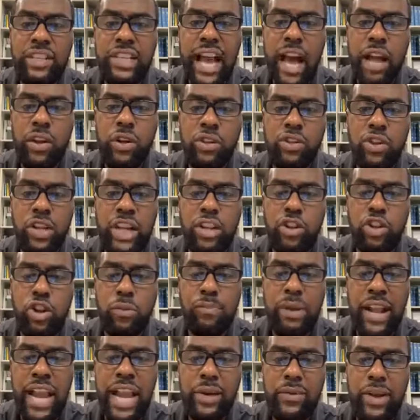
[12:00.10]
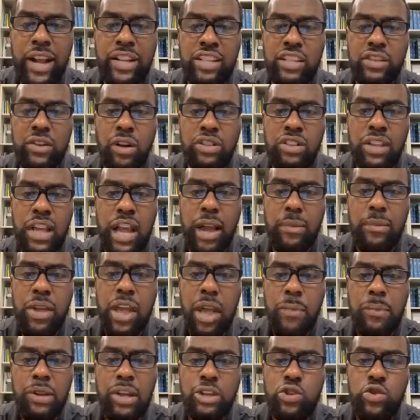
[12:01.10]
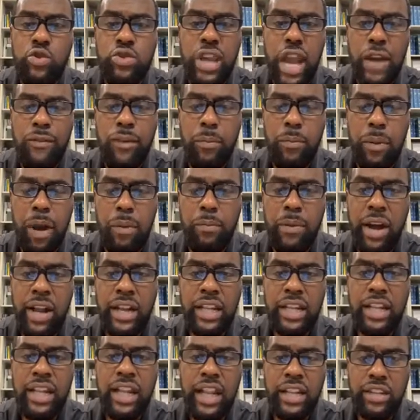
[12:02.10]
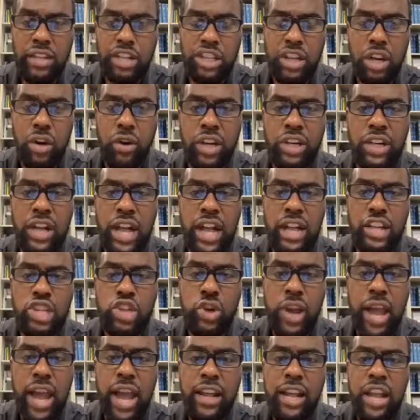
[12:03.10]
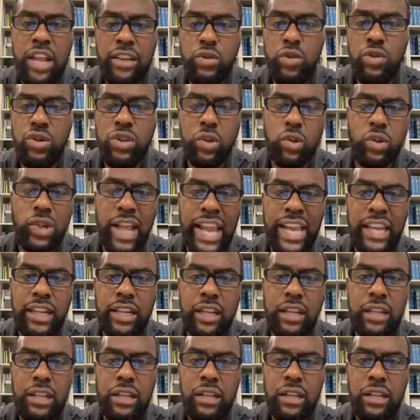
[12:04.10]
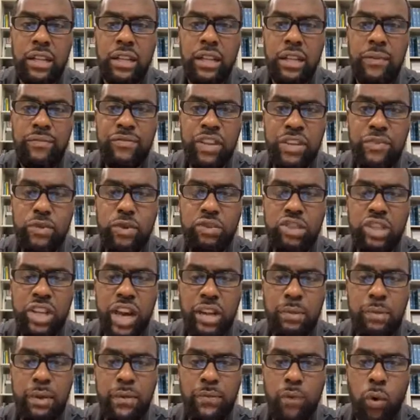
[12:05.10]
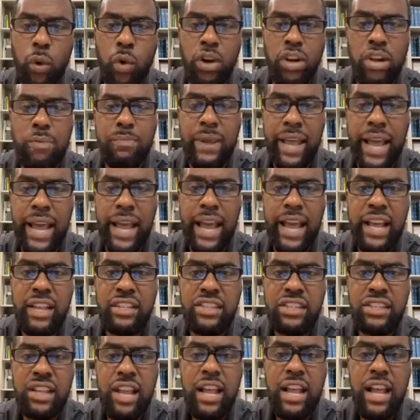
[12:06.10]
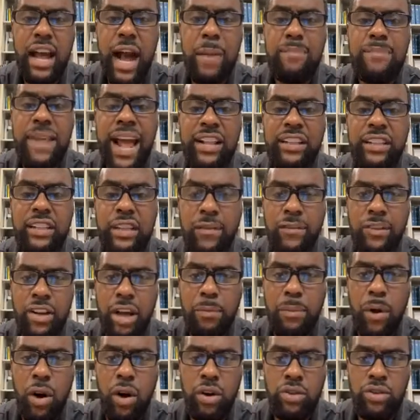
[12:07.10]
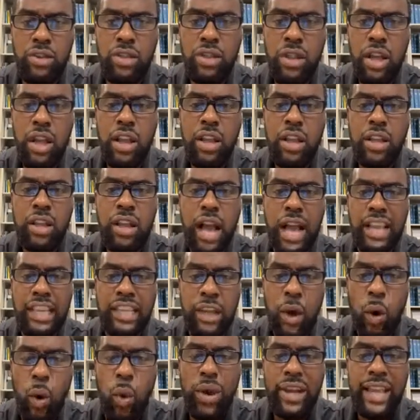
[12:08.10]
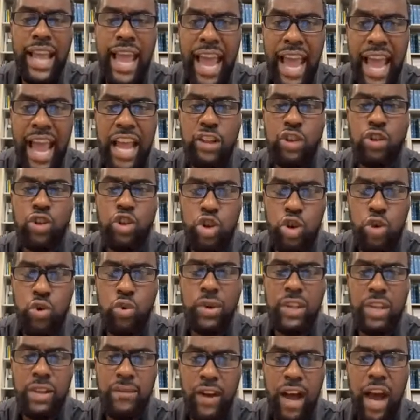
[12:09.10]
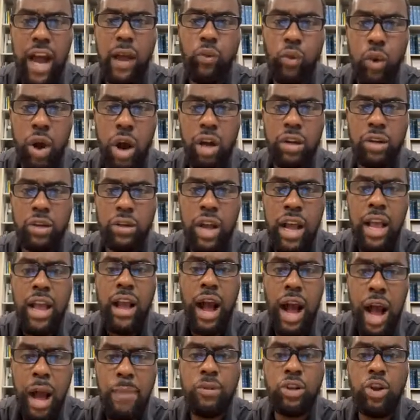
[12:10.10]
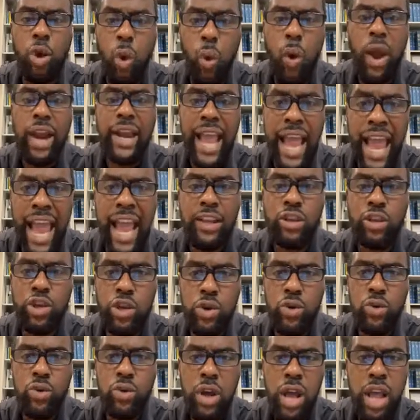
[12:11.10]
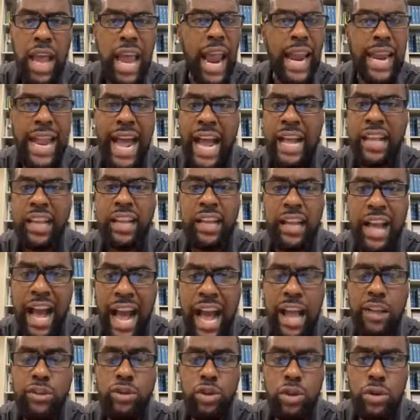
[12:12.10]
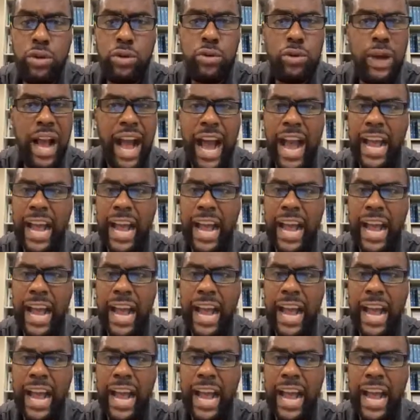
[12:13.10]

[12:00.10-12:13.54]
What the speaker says: count on to getting their pay raises on time because you gave up our money in this current contract. You delayed it. And you've done it before in the past. I'm not giving up on going at you, Yvonne Walker. I'm going at you. And I got you